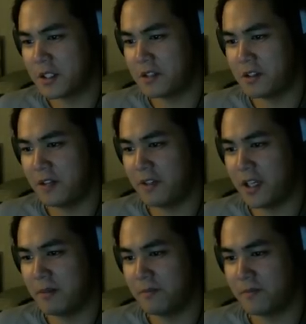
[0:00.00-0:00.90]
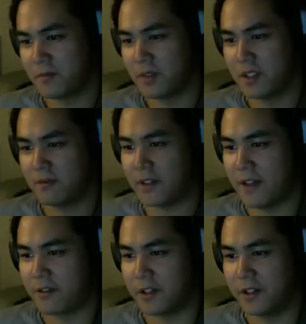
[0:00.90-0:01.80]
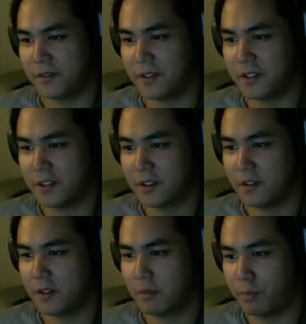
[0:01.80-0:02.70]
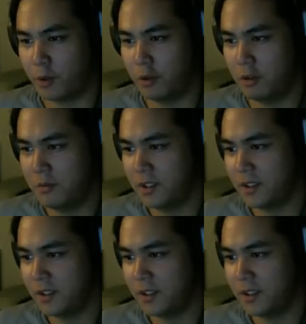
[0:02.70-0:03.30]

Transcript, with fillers: save the game. File through. Broom!